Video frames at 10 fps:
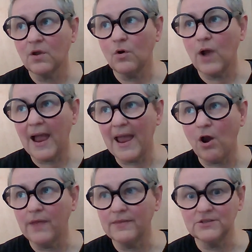Or
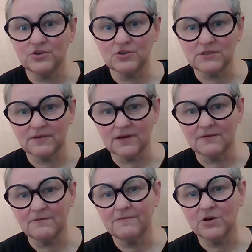AI that's used
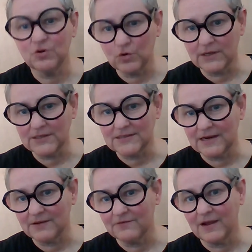for good
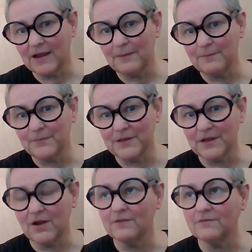instead of the
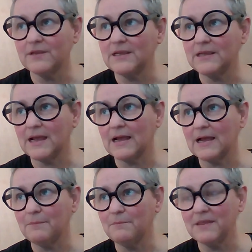kind of the
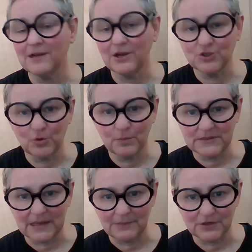mythological
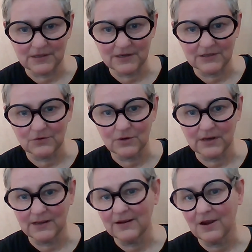perception that it's all going
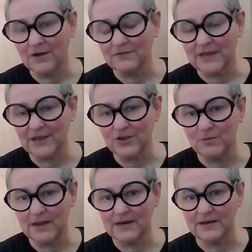to kind of take
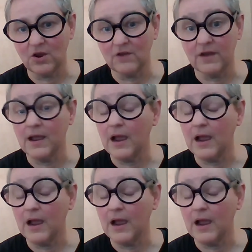humanity over.